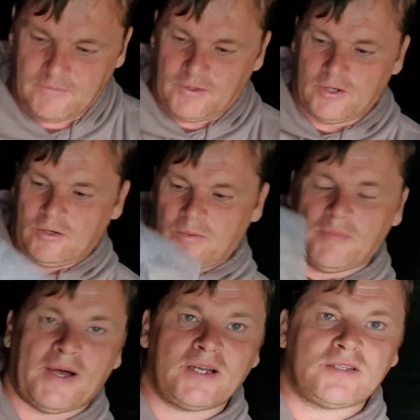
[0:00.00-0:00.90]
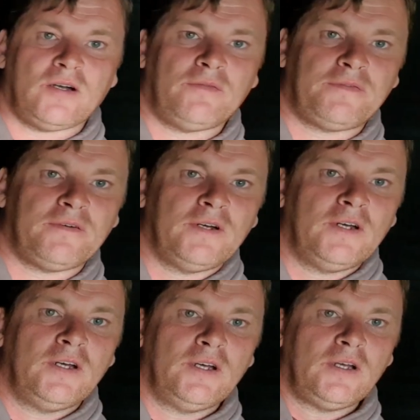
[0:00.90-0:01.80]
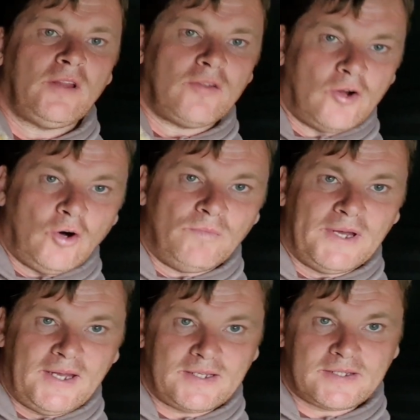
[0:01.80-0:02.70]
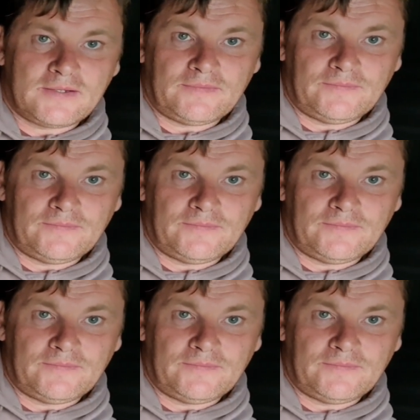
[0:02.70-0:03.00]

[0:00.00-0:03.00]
I've got a couple of bags of their own maize,